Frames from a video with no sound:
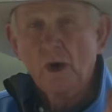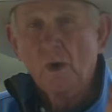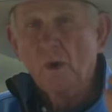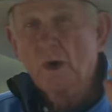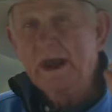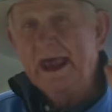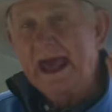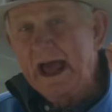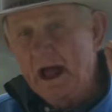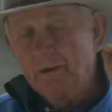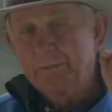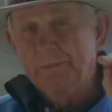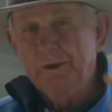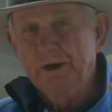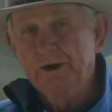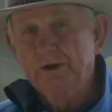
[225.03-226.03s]
will
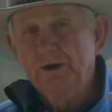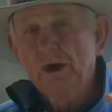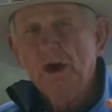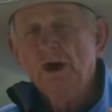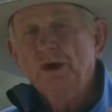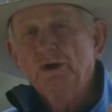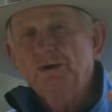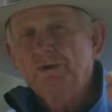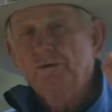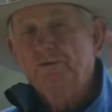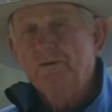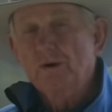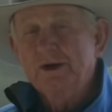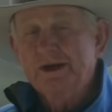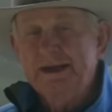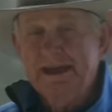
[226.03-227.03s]
help you to
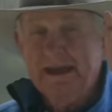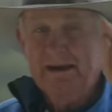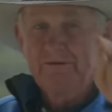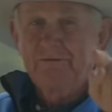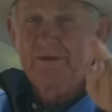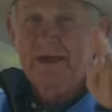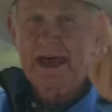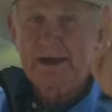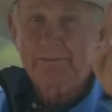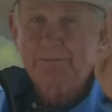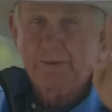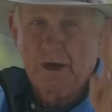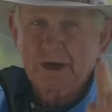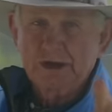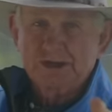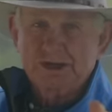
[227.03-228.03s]
forgive that
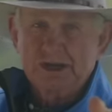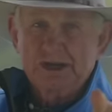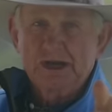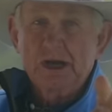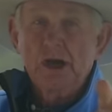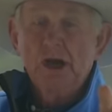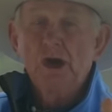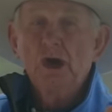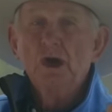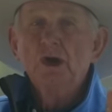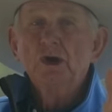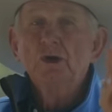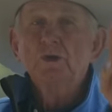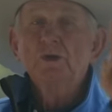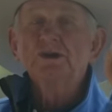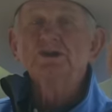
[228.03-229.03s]
person
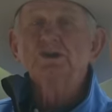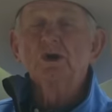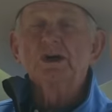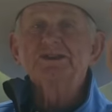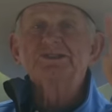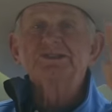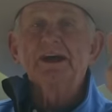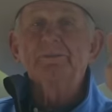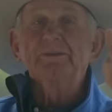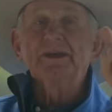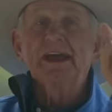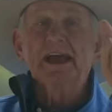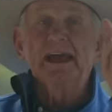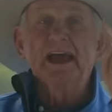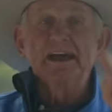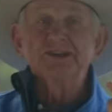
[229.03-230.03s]
who has got something
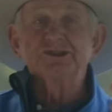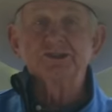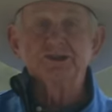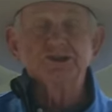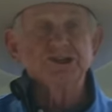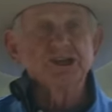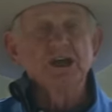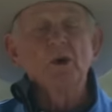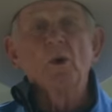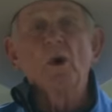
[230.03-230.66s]
against you." She